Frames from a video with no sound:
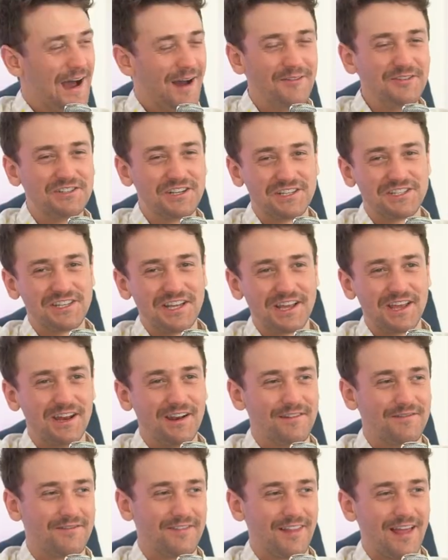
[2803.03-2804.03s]
I was just thinking
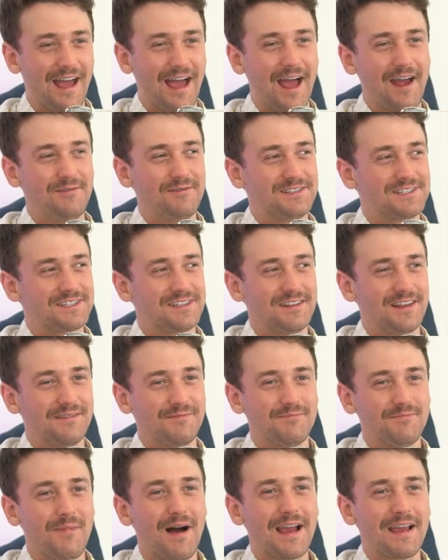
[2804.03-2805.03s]
of. eyes. I was
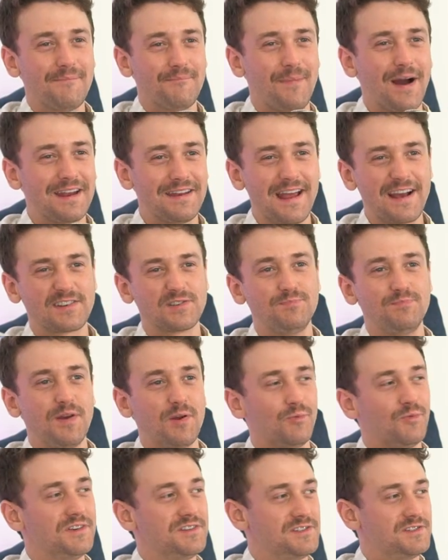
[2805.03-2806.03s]
my my next
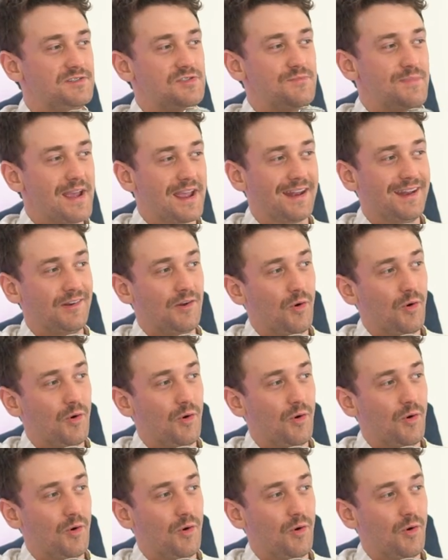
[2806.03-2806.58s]
bit was you making an